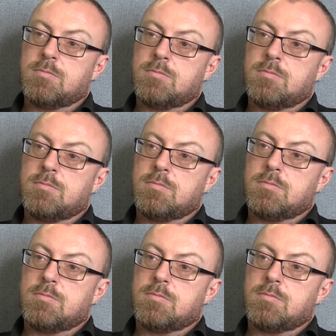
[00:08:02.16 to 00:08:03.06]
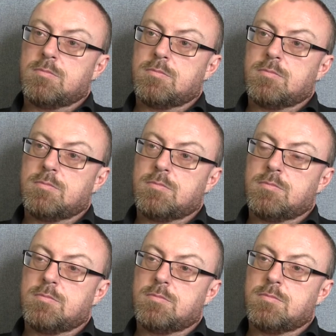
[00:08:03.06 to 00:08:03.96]
they don't really understand like
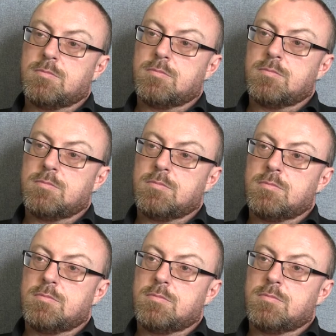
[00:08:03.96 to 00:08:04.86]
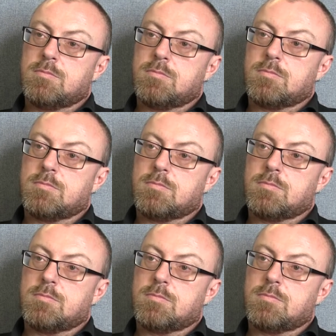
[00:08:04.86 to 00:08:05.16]
all the different labels